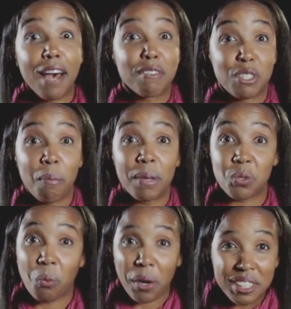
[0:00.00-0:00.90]
have so
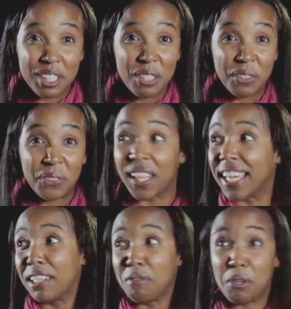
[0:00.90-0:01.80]
much work to
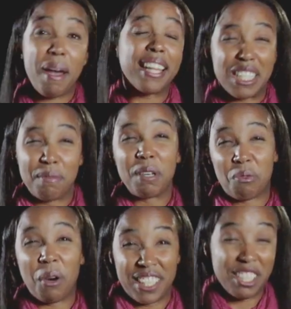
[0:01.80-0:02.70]
do. Like, if you had this
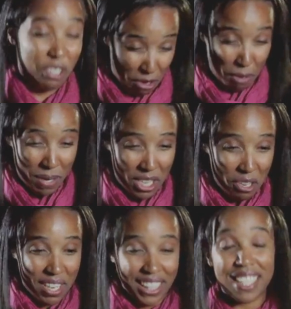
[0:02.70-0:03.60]
much work to do, you'd
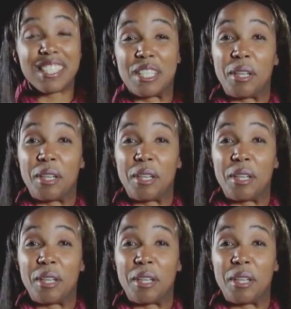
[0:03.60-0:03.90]
be doing this